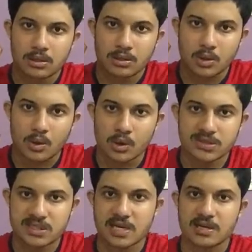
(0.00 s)

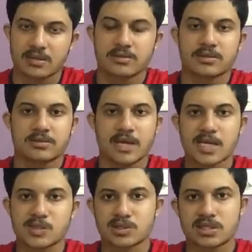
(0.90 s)
own sign,
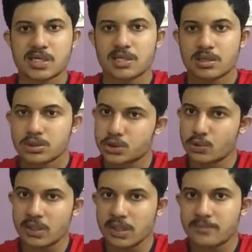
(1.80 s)
that shows that
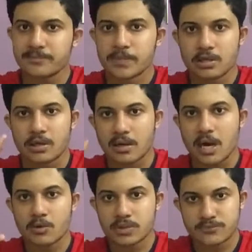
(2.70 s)
surely your
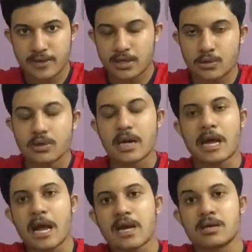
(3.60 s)
Rahu is very good
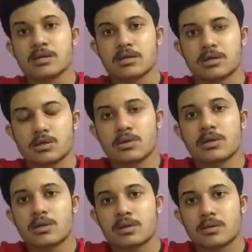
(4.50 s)
and you
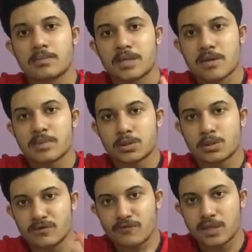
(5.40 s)
will be able
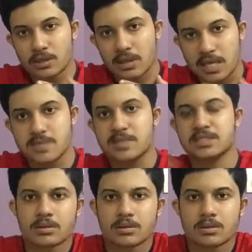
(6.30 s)
to defeat your
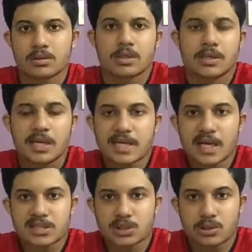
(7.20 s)
enemies. It
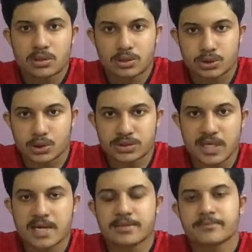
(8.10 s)
also shows that